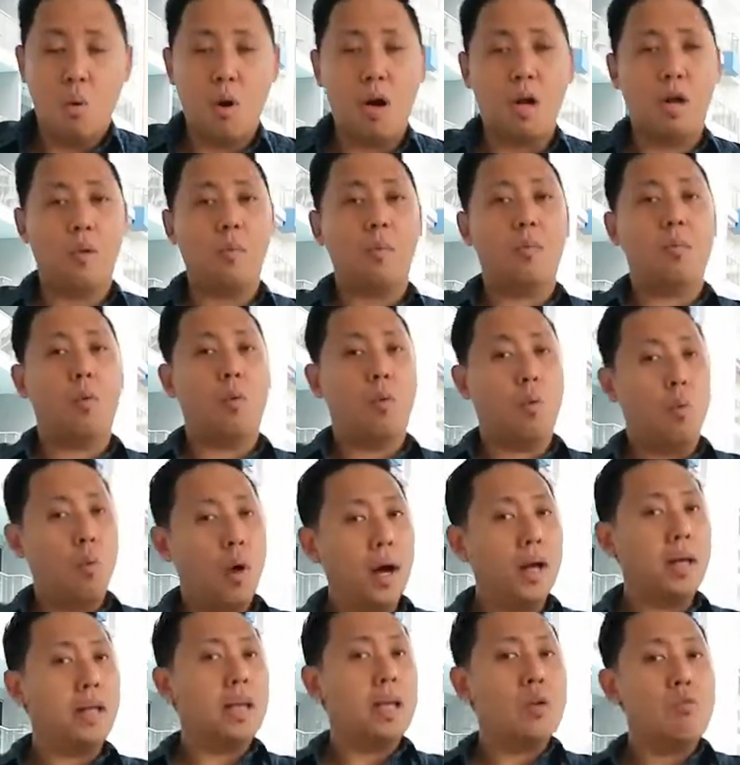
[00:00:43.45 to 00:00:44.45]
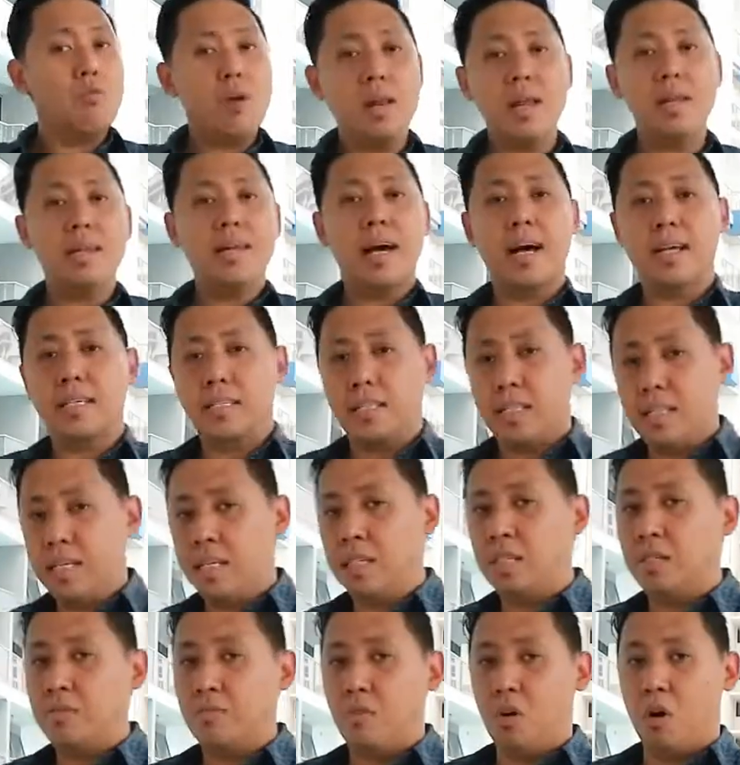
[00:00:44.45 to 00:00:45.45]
Well, what it really does is,